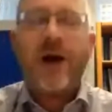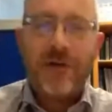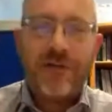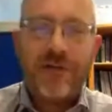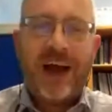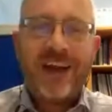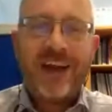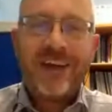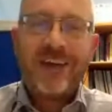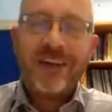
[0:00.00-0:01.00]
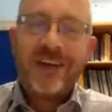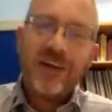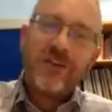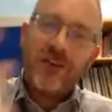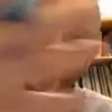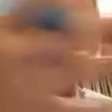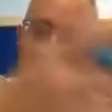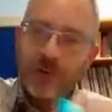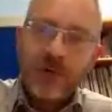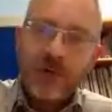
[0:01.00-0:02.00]
of that
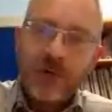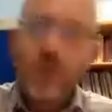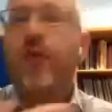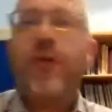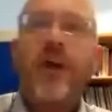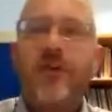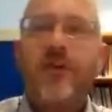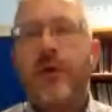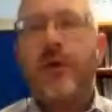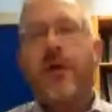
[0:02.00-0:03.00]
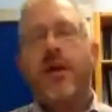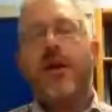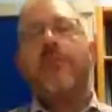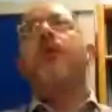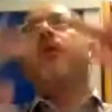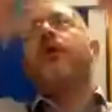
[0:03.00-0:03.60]
to do the things that we're doing at the moment